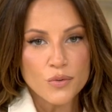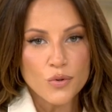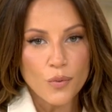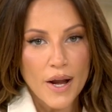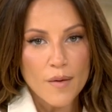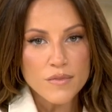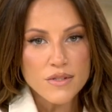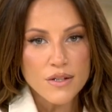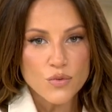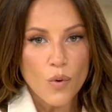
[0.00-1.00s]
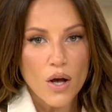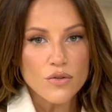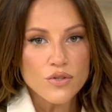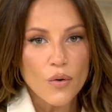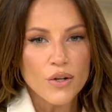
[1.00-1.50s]
with the Rams as well.
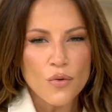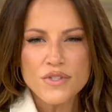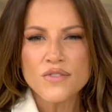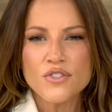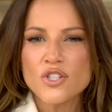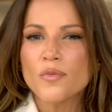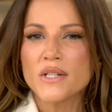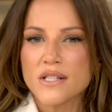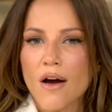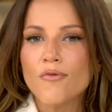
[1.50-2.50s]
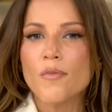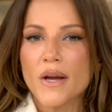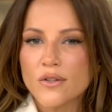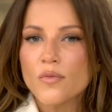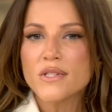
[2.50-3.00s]
So I know this division will be tough, but
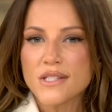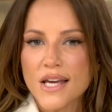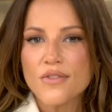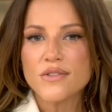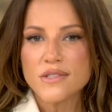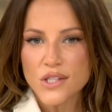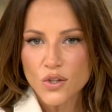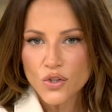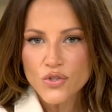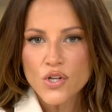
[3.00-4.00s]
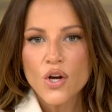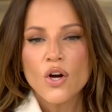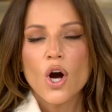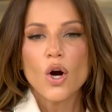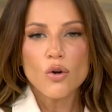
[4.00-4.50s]
make no mistake, the Steelers
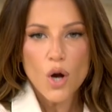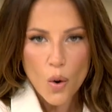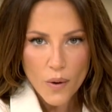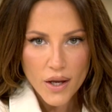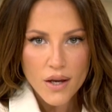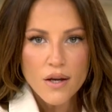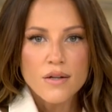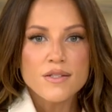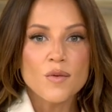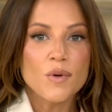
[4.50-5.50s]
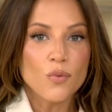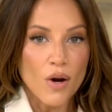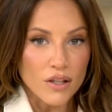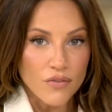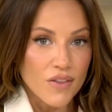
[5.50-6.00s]
are going to be
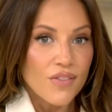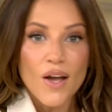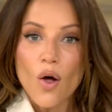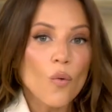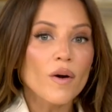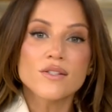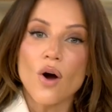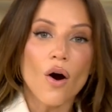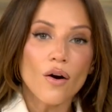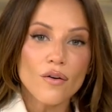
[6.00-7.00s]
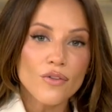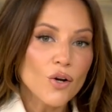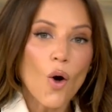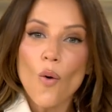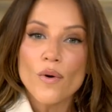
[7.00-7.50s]
relevant. They always are.
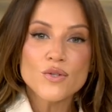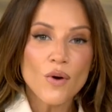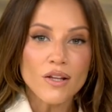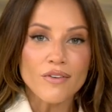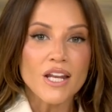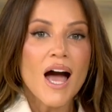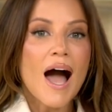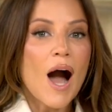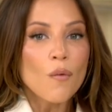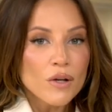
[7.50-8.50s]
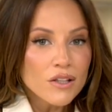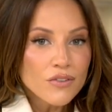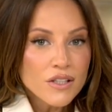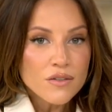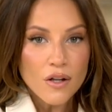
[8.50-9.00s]
They're always relevant. How
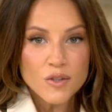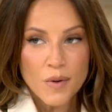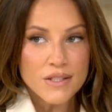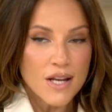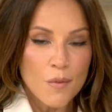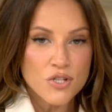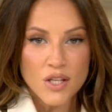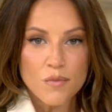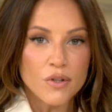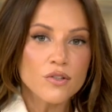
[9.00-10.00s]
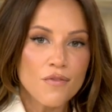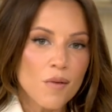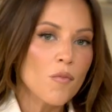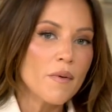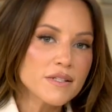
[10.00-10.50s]
relevant? It all depends on how much they can build off
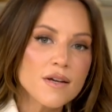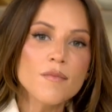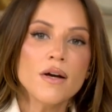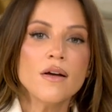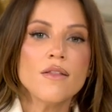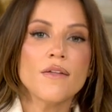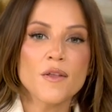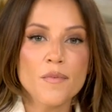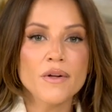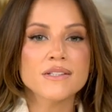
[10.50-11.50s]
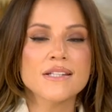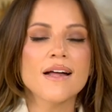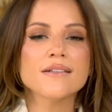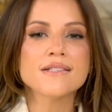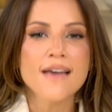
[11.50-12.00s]
that momentum that they built in
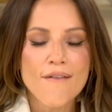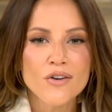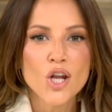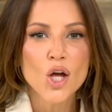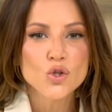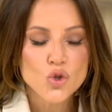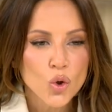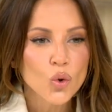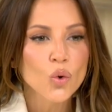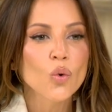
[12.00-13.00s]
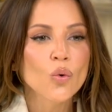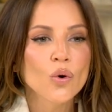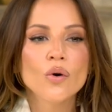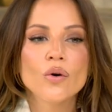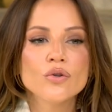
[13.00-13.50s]
that seven and two
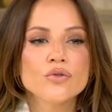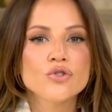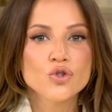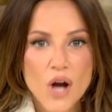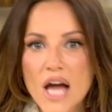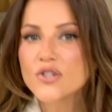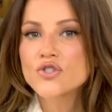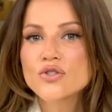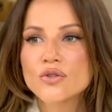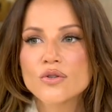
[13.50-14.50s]
stretch